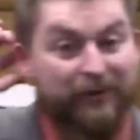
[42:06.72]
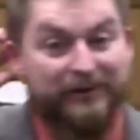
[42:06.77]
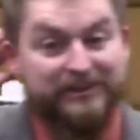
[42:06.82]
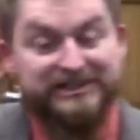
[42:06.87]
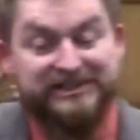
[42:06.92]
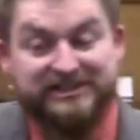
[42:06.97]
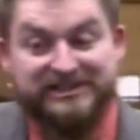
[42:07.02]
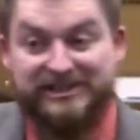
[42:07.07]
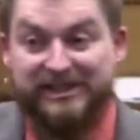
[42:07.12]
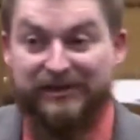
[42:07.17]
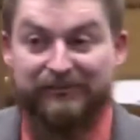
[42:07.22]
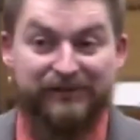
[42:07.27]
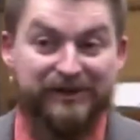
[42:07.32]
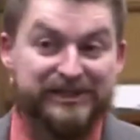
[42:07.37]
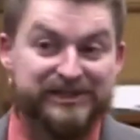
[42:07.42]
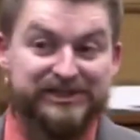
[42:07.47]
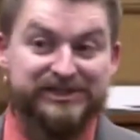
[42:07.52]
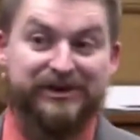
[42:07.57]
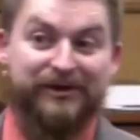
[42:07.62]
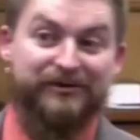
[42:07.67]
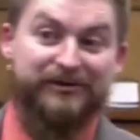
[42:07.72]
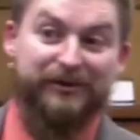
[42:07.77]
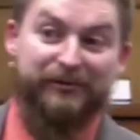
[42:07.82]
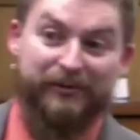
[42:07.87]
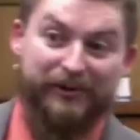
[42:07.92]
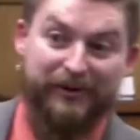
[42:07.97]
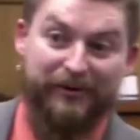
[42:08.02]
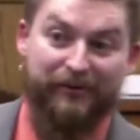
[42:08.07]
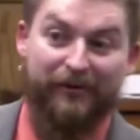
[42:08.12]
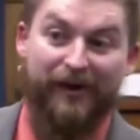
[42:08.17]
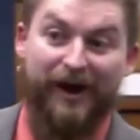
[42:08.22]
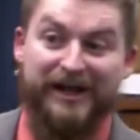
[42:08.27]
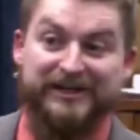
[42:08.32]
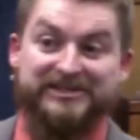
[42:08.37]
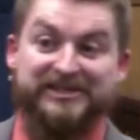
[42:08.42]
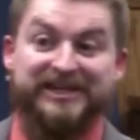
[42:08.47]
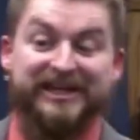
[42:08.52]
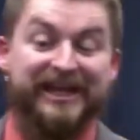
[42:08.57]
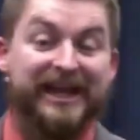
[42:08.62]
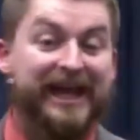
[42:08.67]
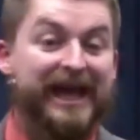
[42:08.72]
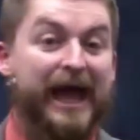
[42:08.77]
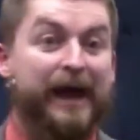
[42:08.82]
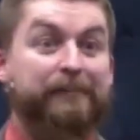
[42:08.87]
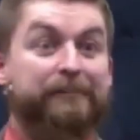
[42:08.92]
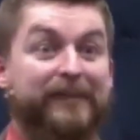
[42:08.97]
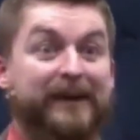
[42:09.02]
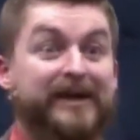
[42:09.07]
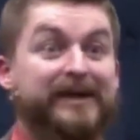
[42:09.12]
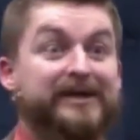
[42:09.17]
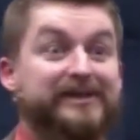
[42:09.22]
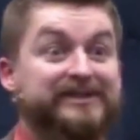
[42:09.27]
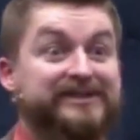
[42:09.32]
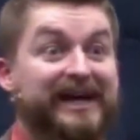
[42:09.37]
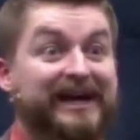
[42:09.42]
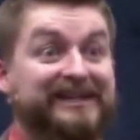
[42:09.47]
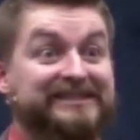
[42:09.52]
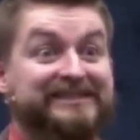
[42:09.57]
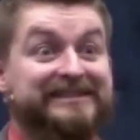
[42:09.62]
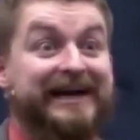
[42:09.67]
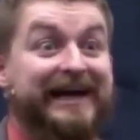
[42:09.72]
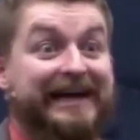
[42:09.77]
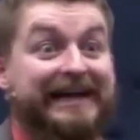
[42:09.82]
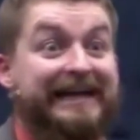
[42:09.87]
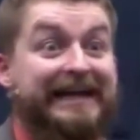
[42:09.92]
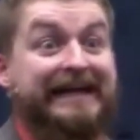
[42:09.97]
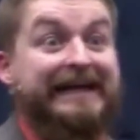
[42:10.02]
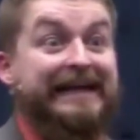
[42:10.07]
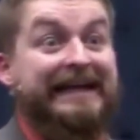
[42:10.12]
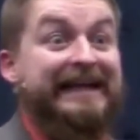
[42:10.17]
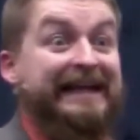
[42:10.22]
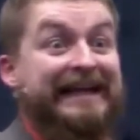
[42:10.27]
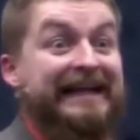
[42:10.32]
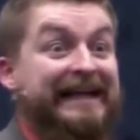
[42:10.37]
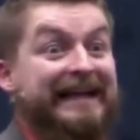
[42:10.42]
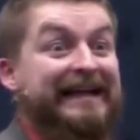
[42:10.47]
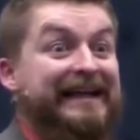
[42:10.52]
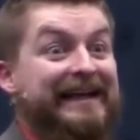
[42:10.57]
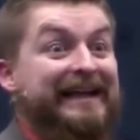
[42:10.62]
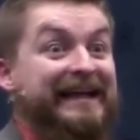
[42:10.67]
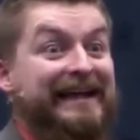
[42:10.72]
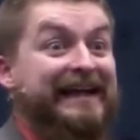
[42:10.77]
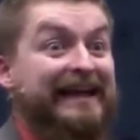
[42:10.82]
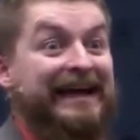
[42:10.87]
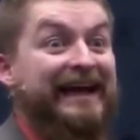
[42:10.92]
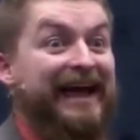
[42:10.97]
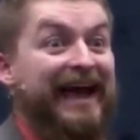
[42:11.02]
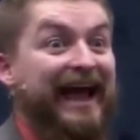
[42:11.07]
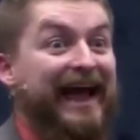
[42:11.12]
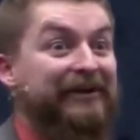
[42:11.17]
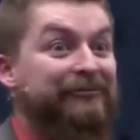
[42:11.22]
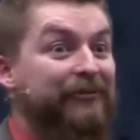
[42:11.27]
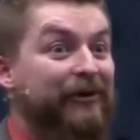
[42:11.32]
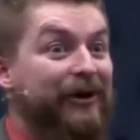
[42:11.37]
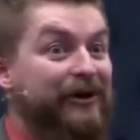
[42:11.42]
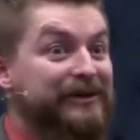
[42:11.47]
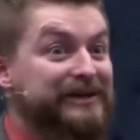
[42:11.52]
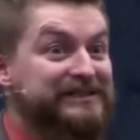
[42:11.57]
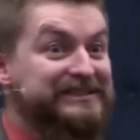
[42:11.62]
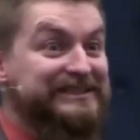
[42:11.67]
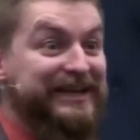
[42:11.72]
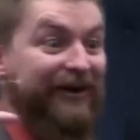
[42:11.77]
was a TV show that we were watching and Peter's outside and Rhoda's